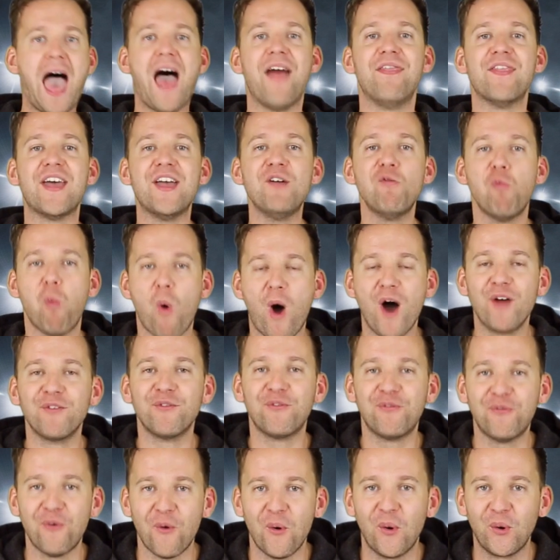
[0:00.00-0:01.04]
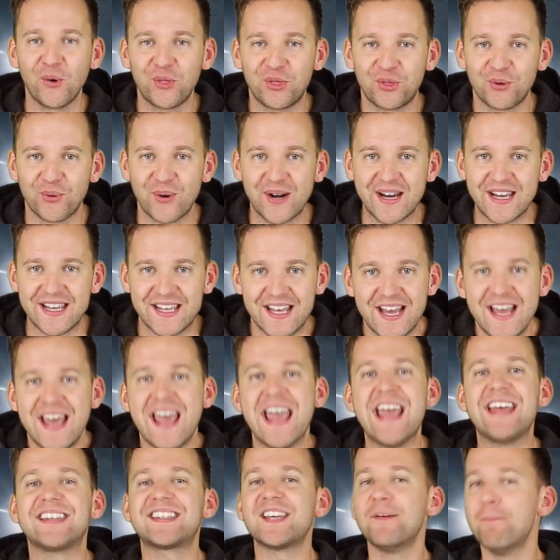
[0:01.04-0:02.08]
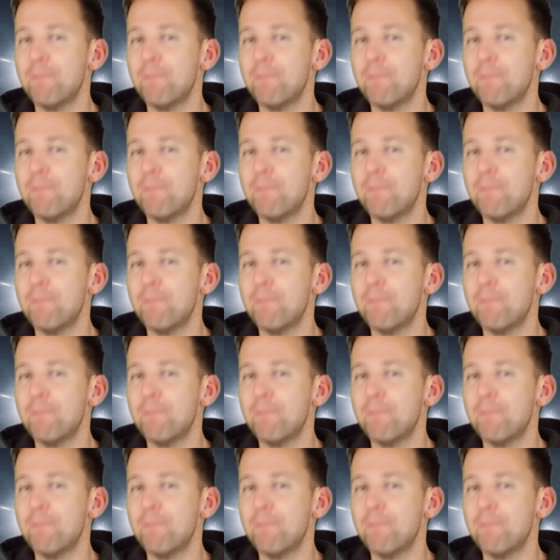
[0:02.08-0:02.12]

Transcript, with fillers: and they won 4 3. It's